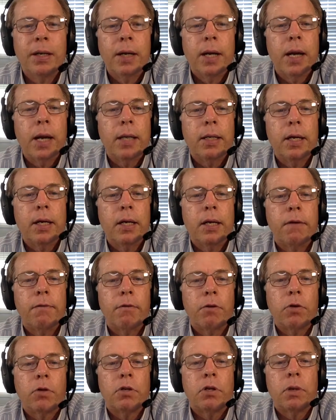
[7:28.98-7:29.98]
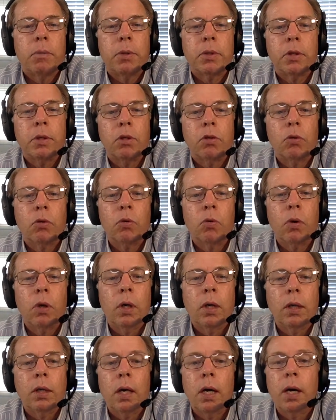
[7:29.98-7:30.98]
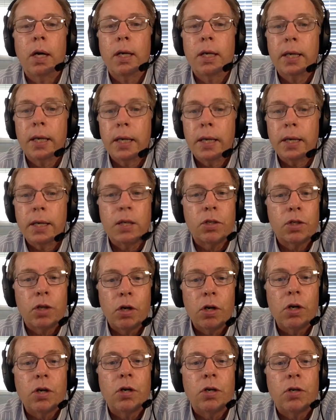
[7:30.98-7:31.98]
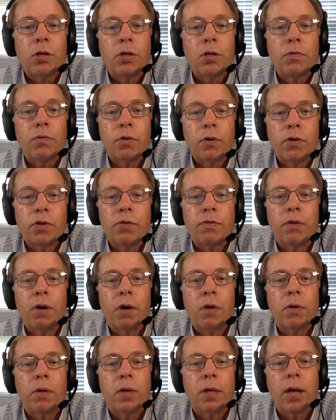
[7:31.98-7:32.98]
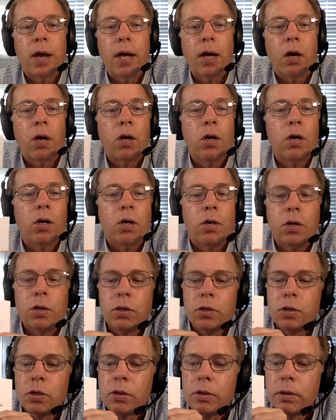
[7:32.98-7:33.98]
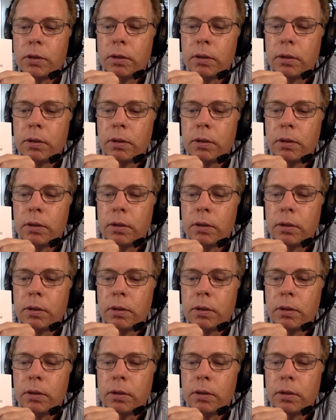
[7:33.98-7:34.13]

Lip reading: And then in 1 Timothy 2:1, again, it's urge. First of all, then I urge